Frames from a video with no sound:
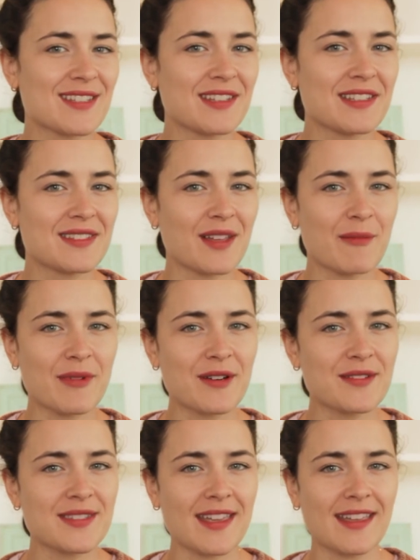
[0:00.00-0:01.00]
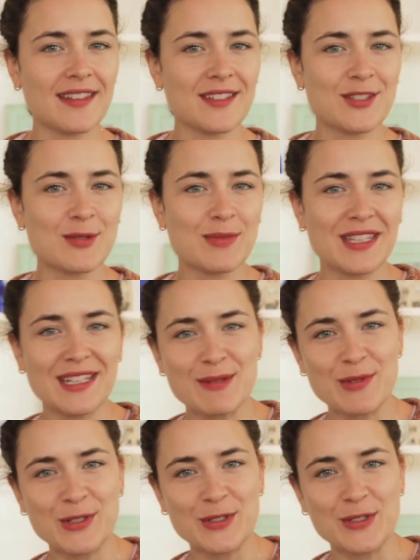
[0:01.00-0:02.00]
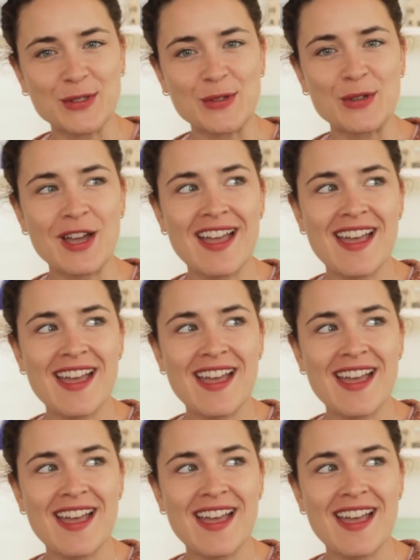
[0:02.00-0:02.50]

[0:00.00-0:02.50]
to these numbers and to being able to